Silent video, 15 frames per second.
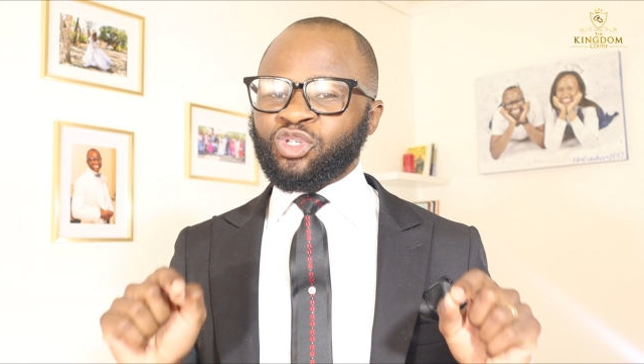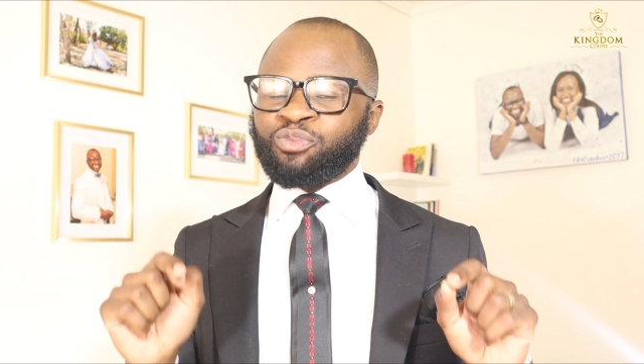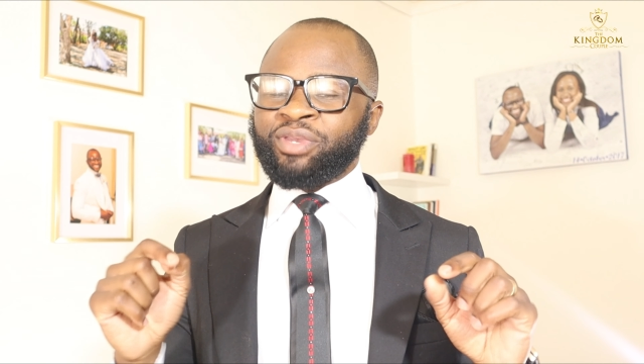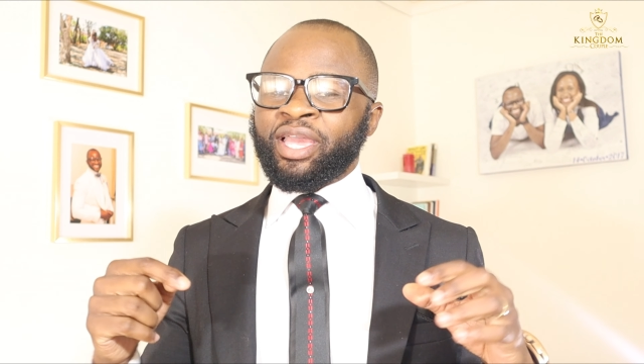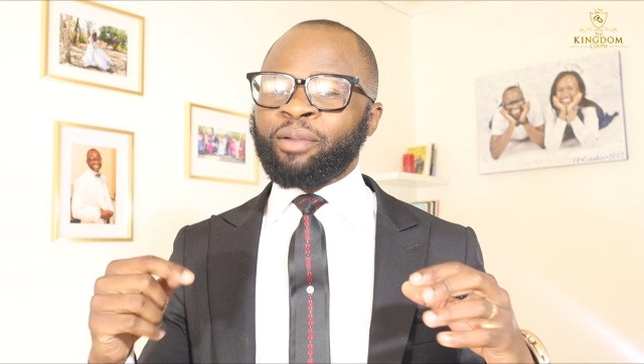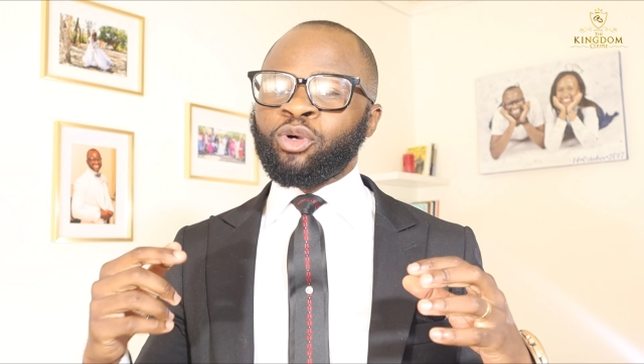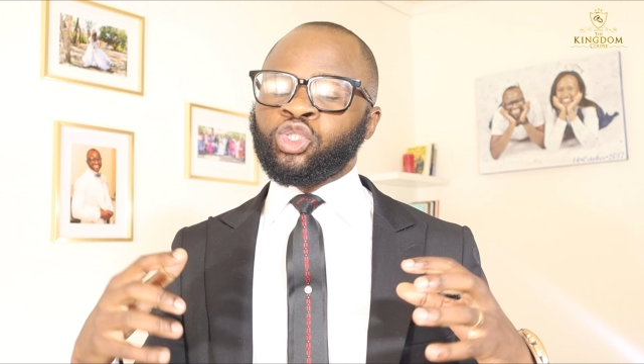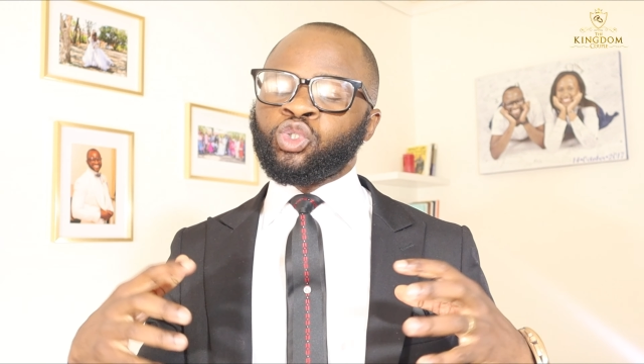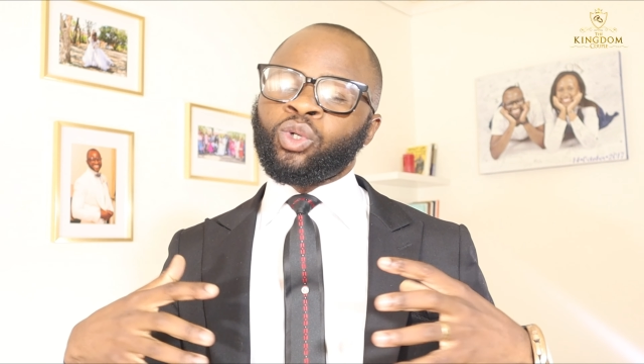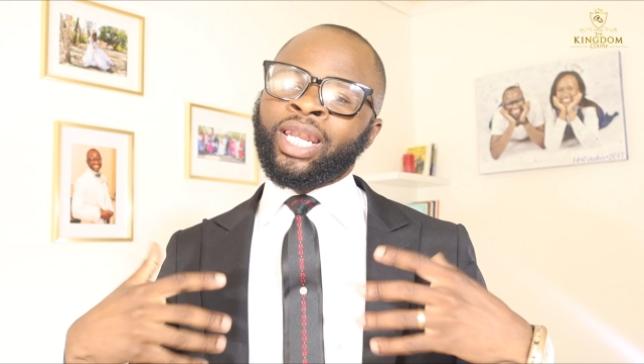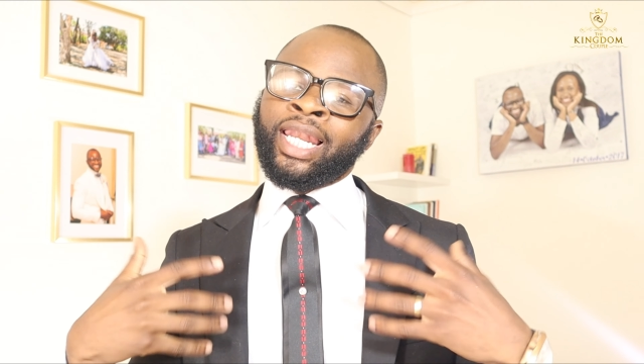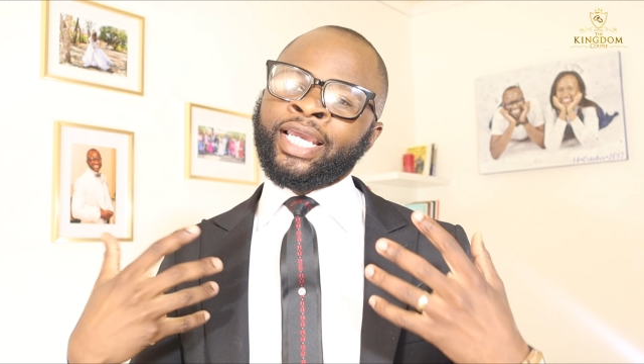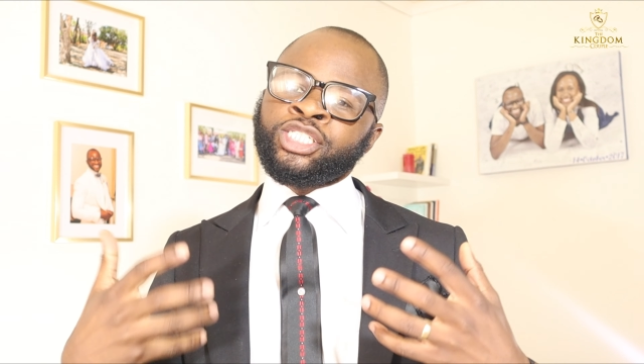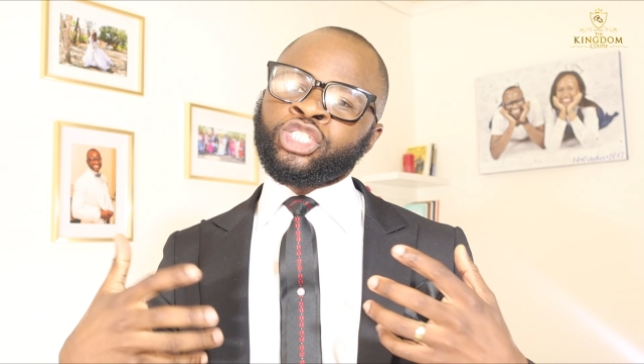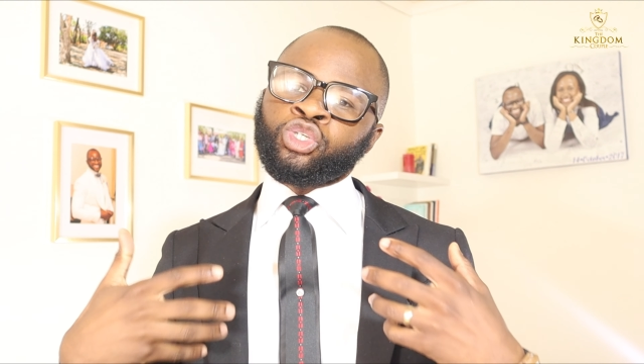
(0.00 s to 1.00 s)
to be able to
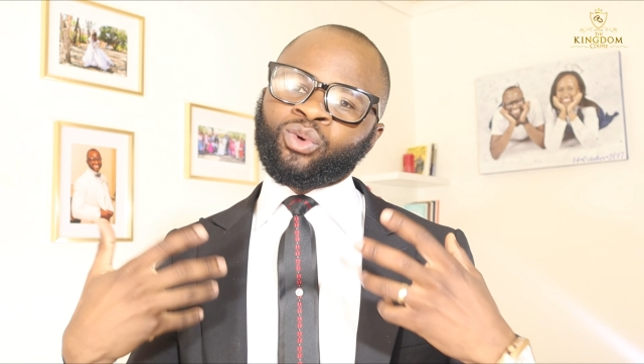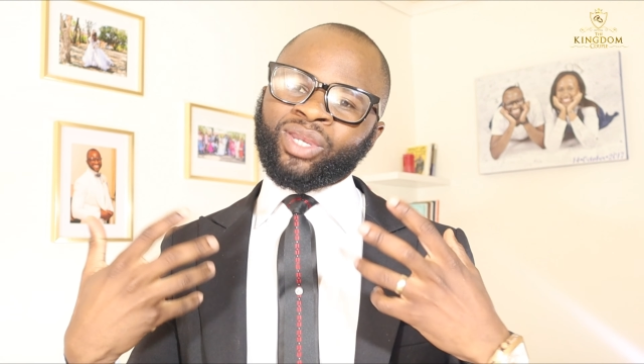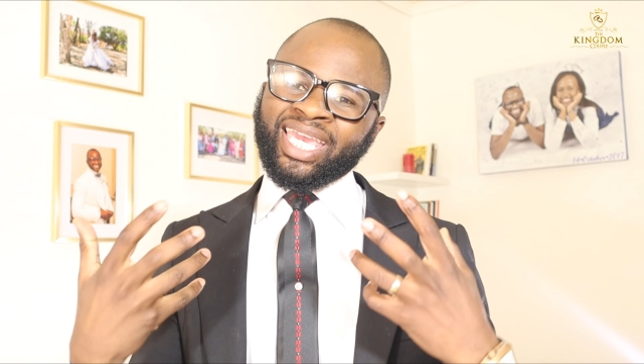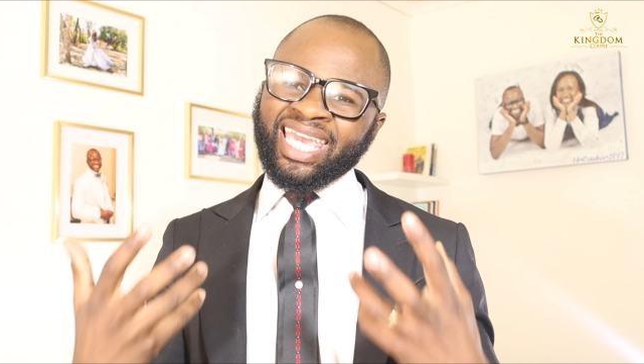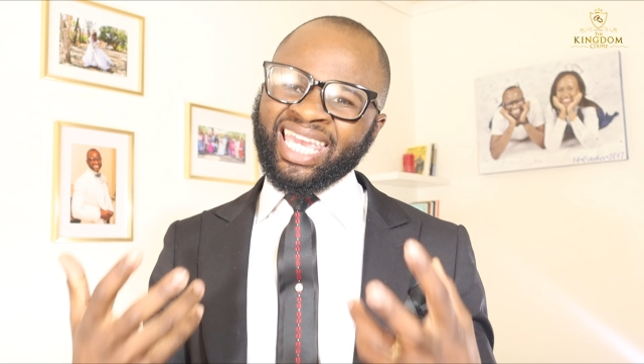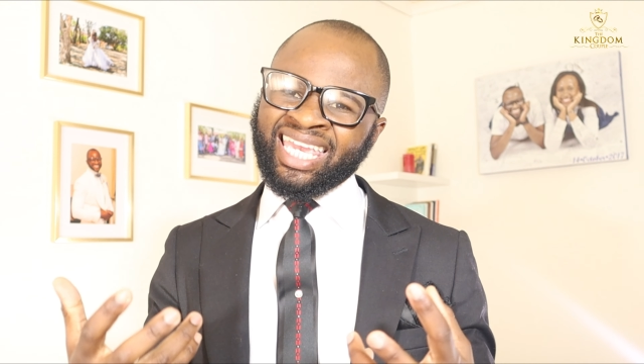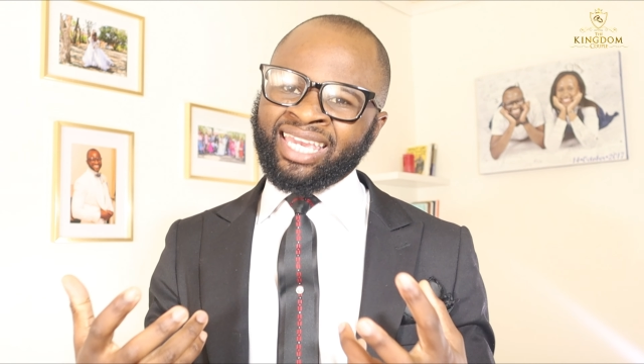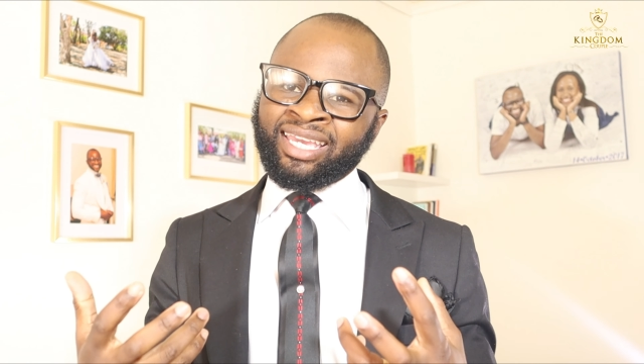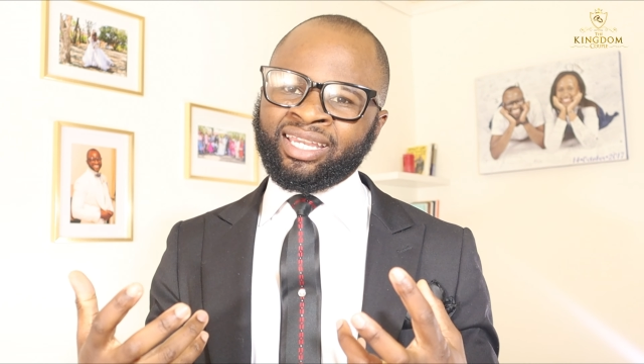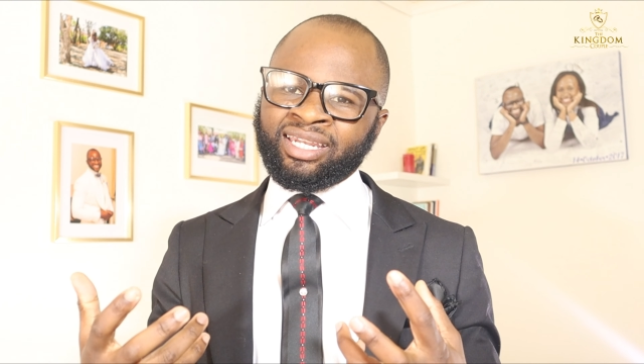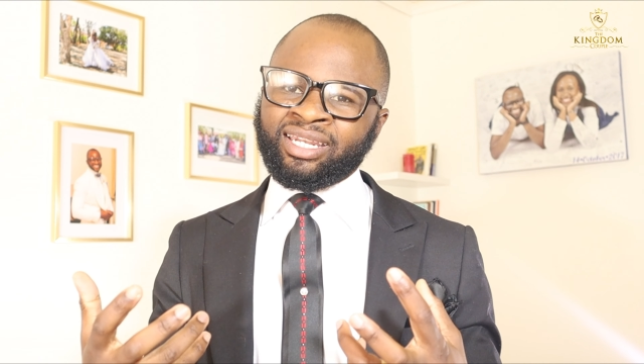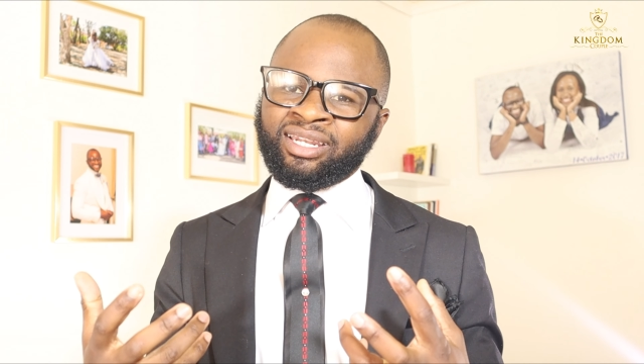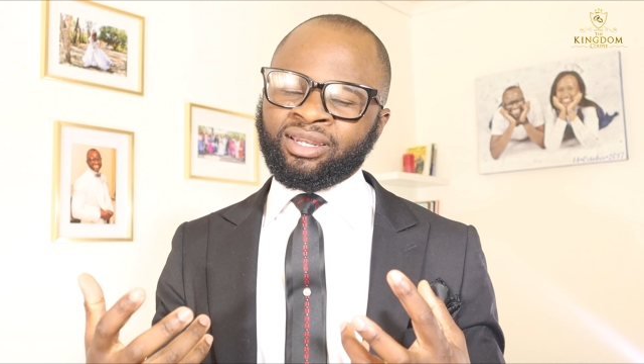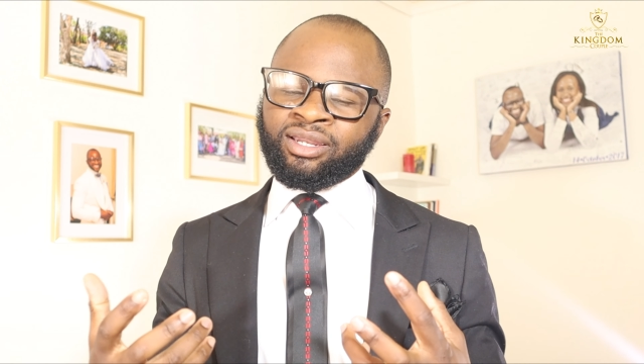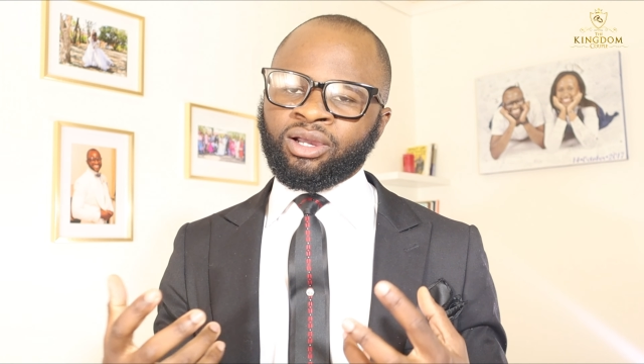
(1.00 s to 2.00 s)
let you
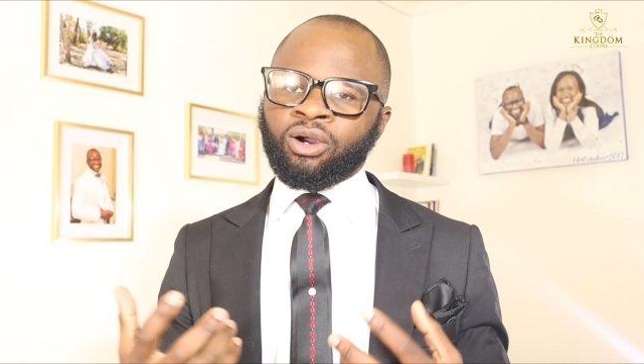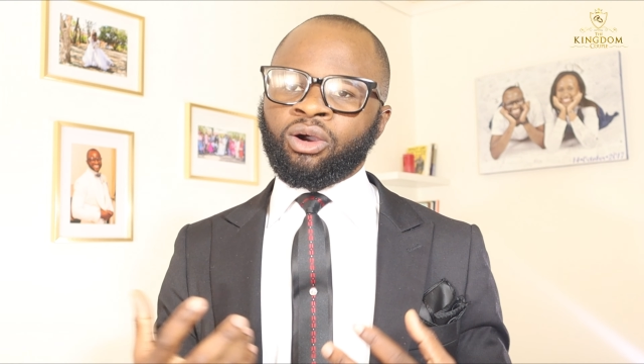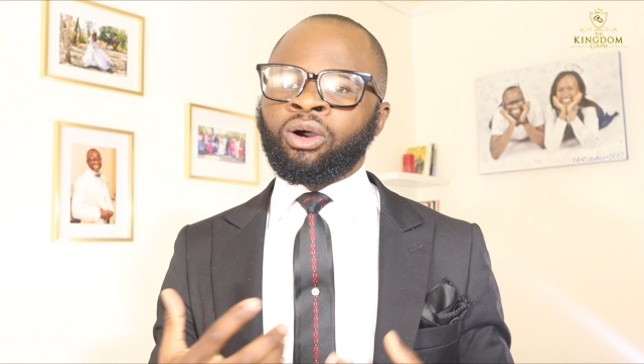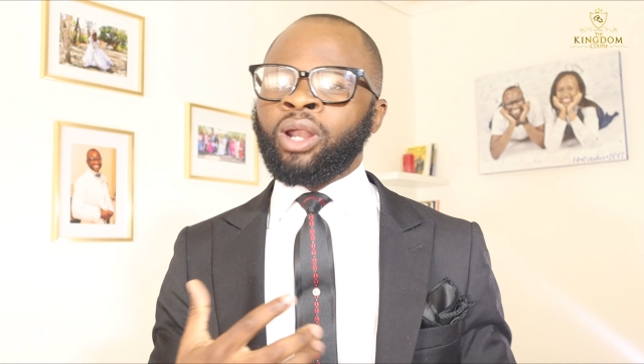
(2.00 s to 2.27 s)
in